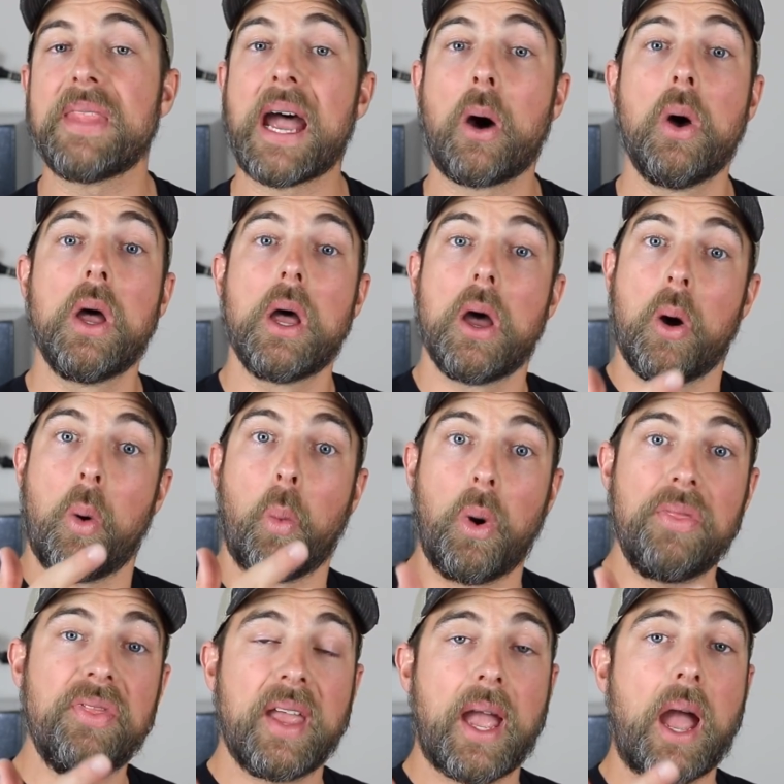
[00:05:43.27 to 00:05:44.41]
Now,
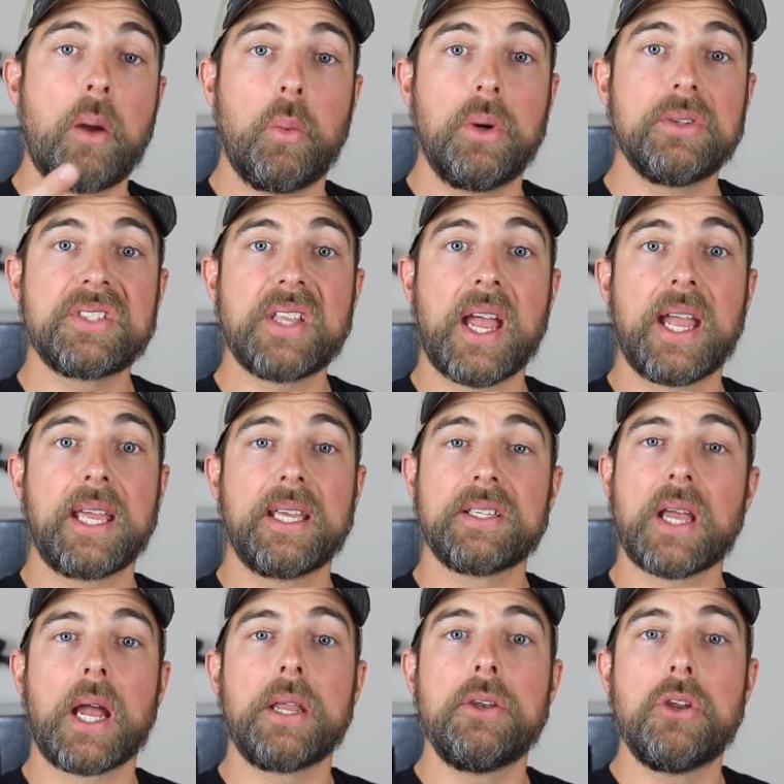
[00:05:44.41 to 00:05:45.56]
one thing I will say is
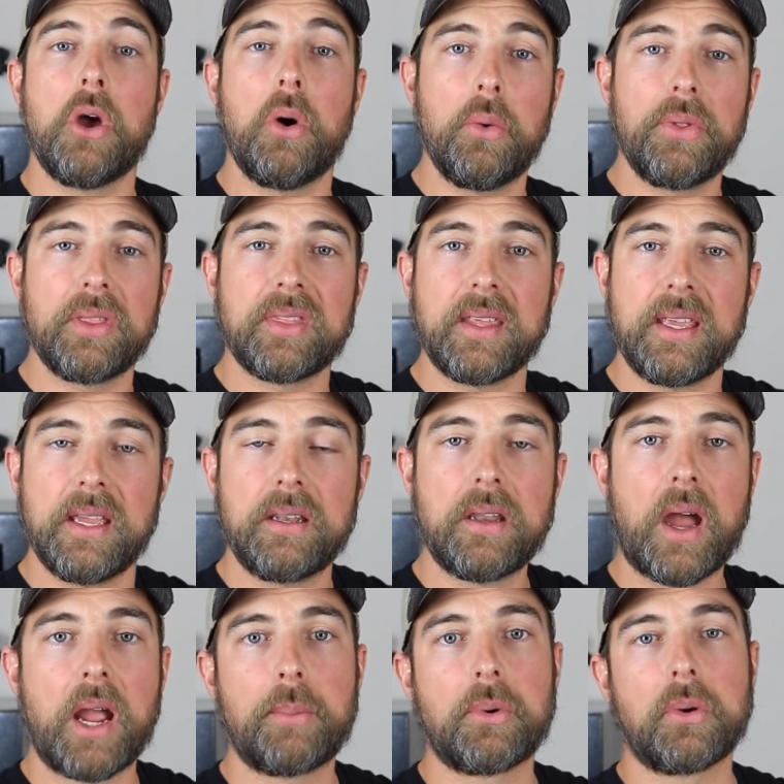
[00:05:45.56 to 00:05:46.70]
I know that the Hidden
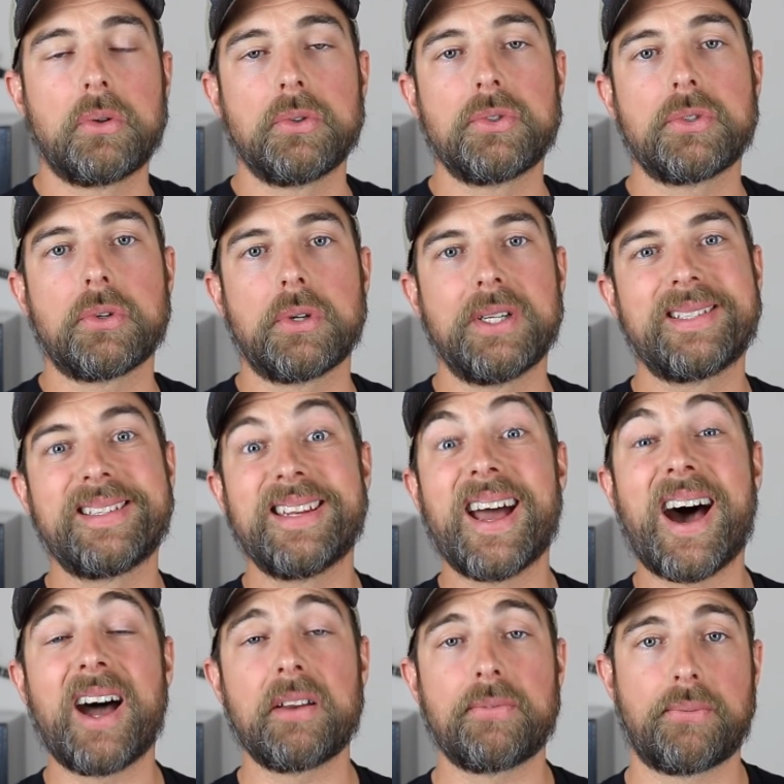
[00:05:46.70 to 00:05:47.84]
Hybrid Holster is
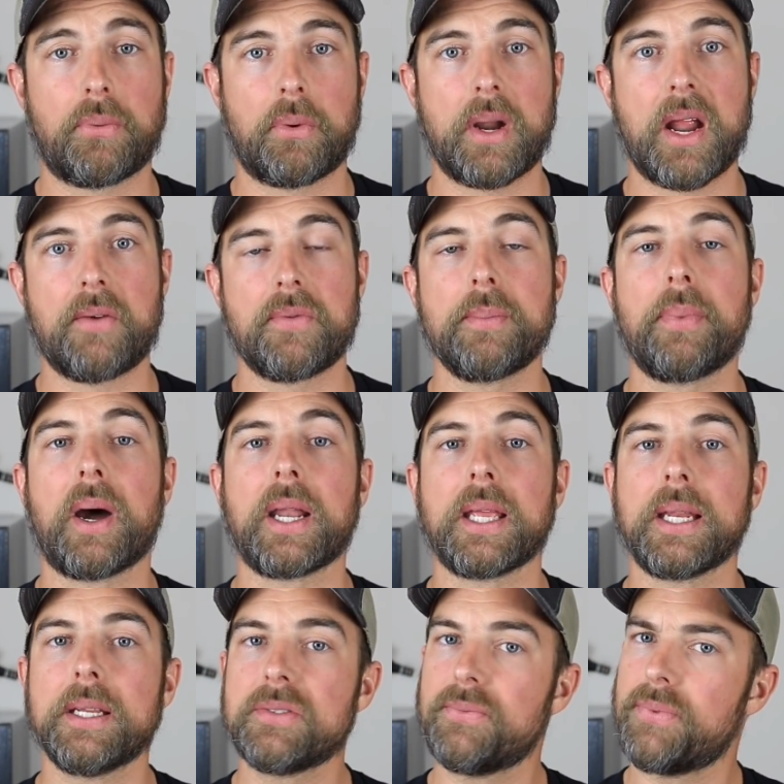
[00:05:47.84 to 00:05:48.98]
not for everybody.
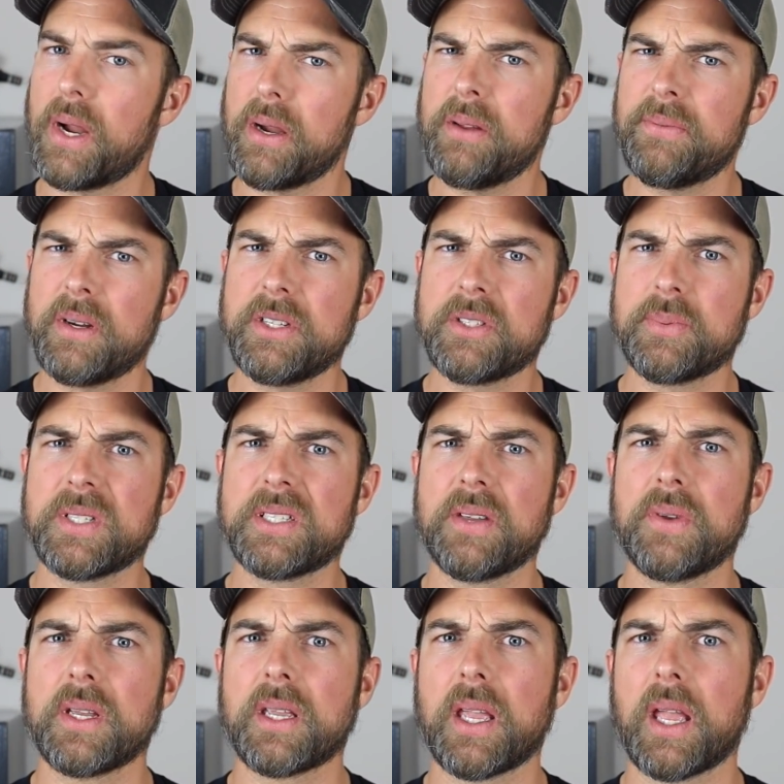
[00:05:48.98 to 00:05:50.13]
It is very, very
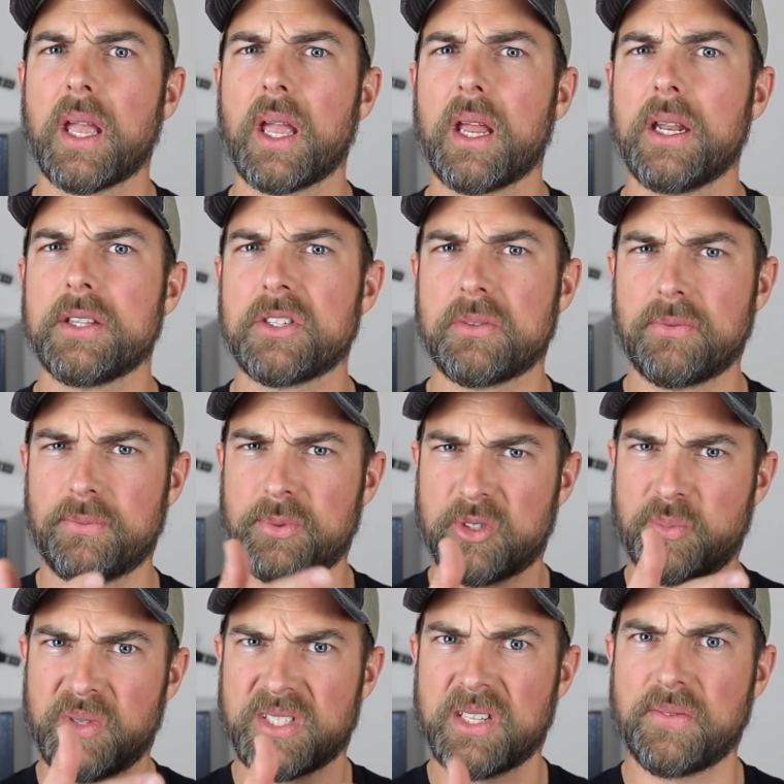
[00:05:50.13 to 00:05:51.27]
specific, and it's
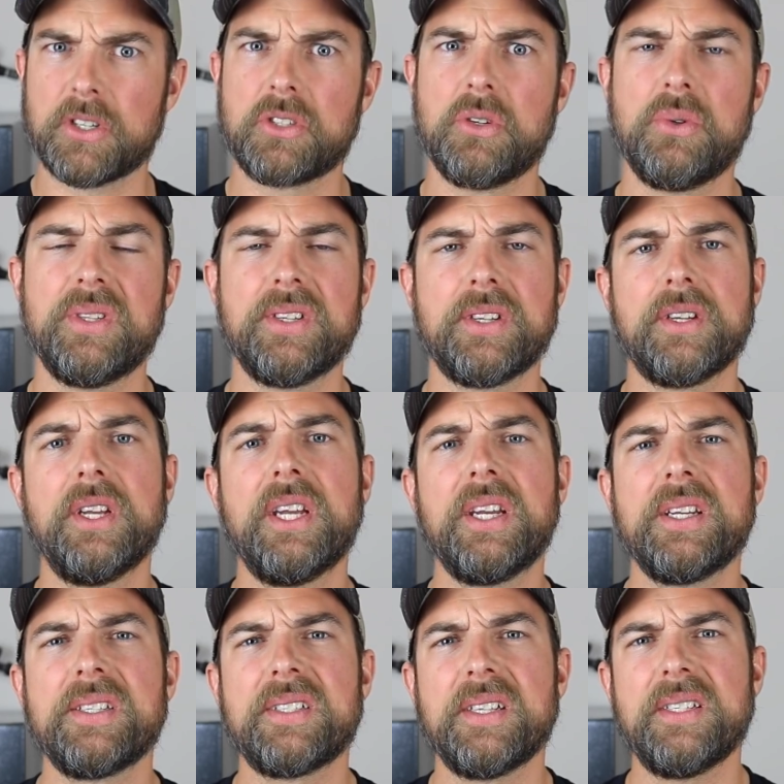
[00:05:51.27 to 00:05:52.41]
specific to the
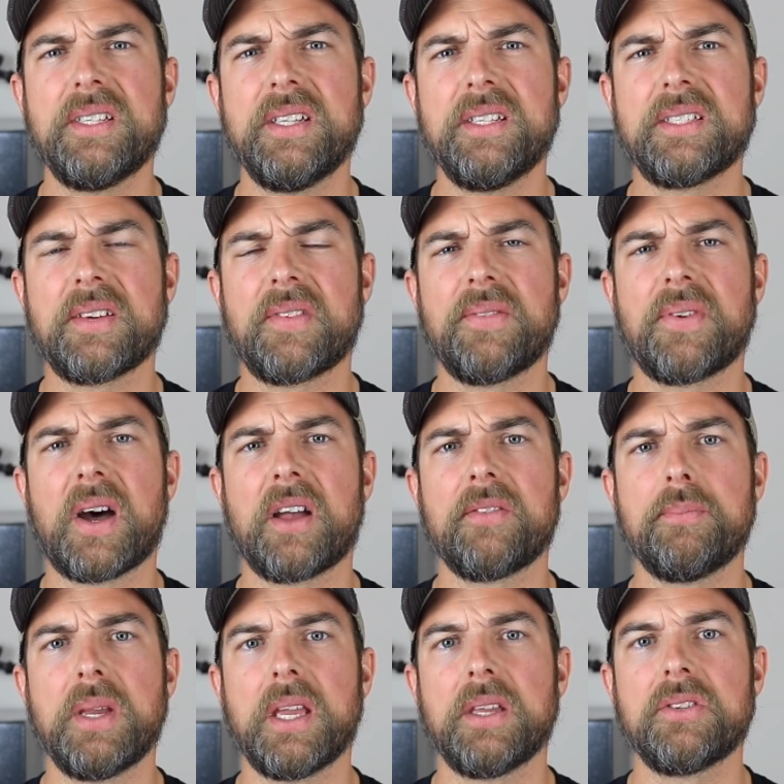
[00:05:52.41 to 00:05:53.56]
C Z seventy-five
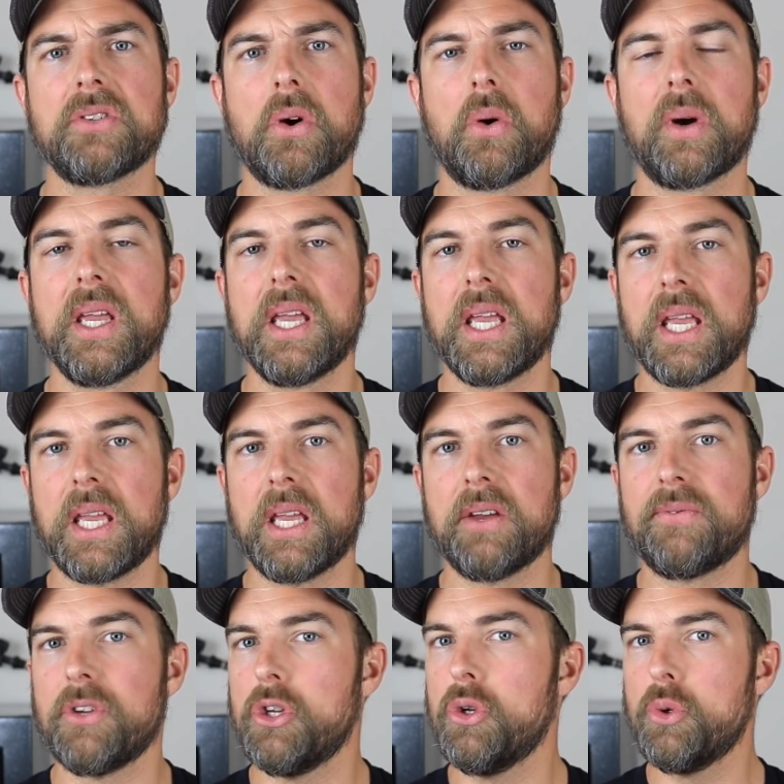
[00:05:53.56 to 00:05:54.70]
B. So
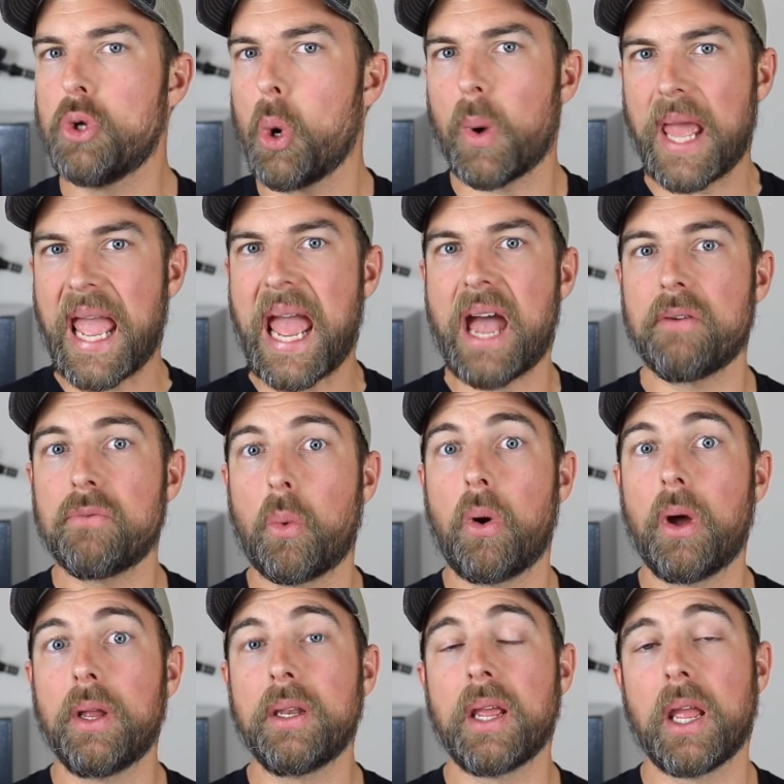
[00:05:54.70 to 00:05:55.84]
if you don't have
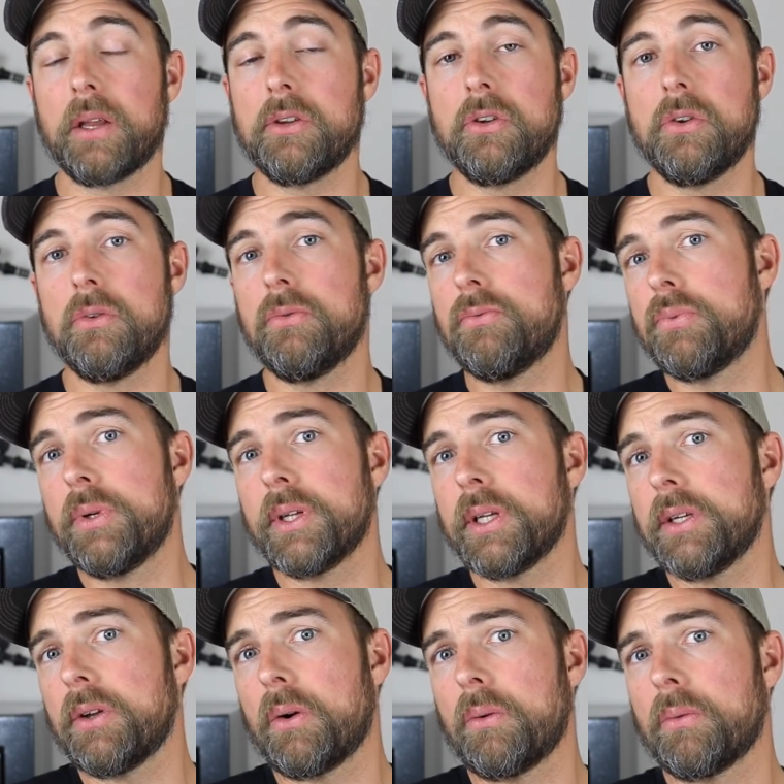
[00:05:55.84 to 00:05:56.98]
one and you really
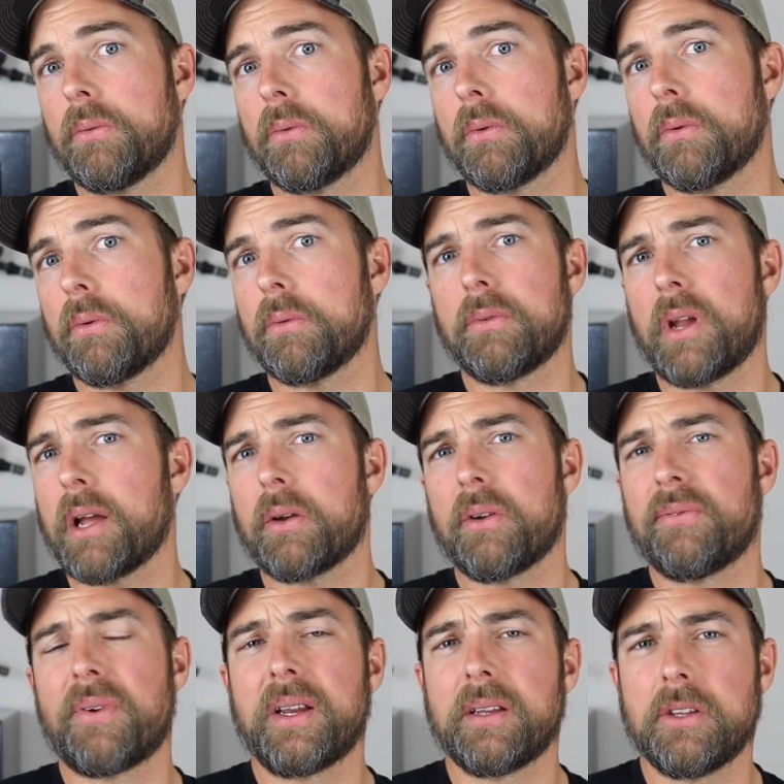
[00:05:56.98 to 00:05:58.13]
don't, not gonna
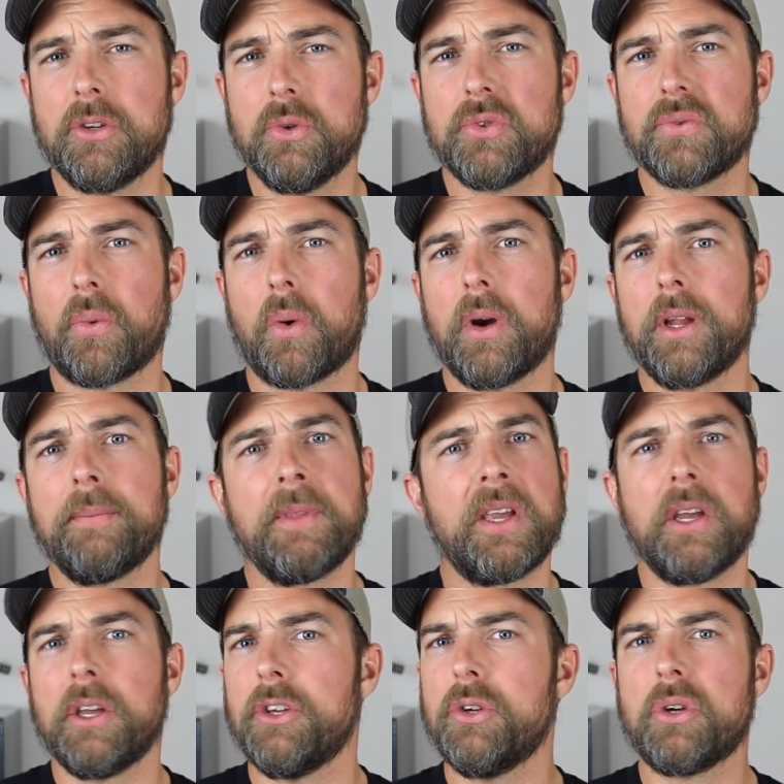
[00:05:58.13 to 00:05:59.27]
find a use for it,
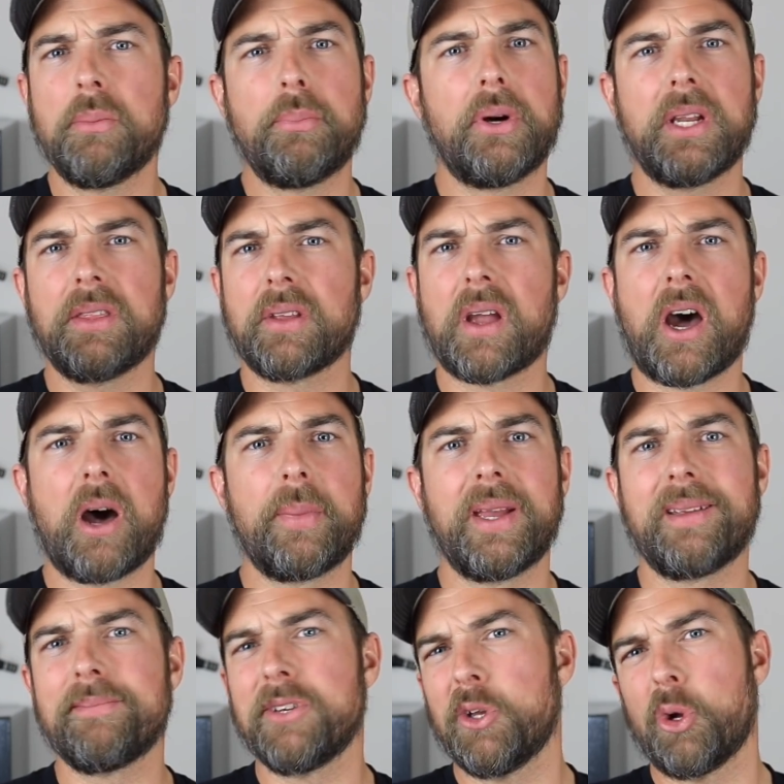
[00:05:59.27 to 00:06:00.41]
you can put in the
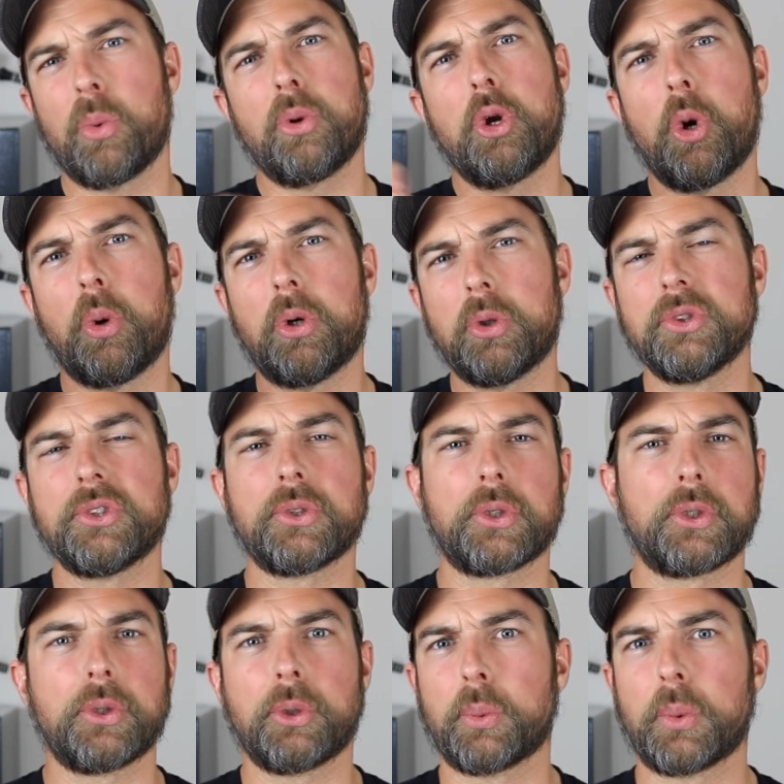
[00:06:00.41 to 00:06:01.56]
comment, you know, no
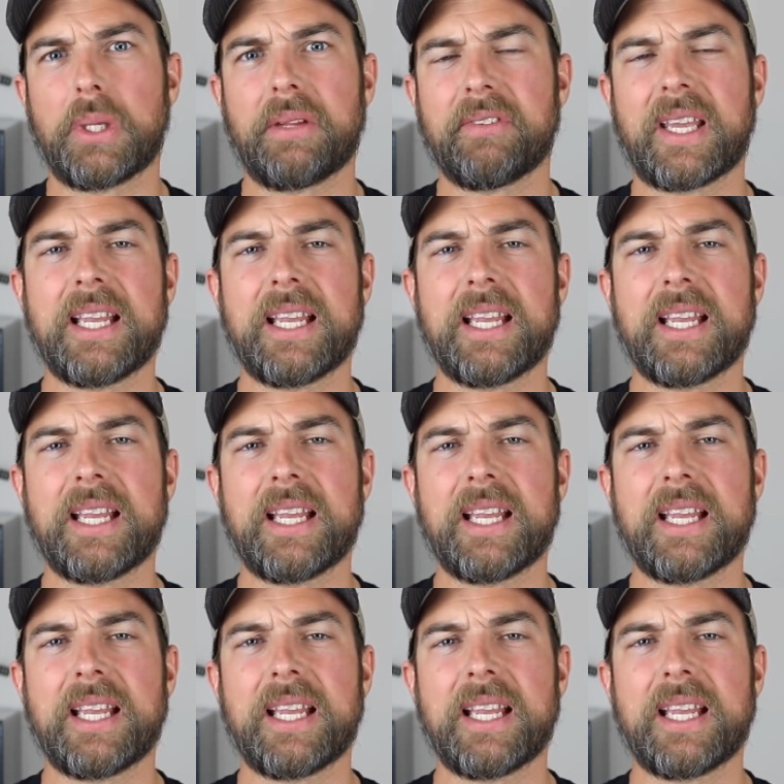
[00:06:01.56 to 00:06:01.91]
holster, or whatever the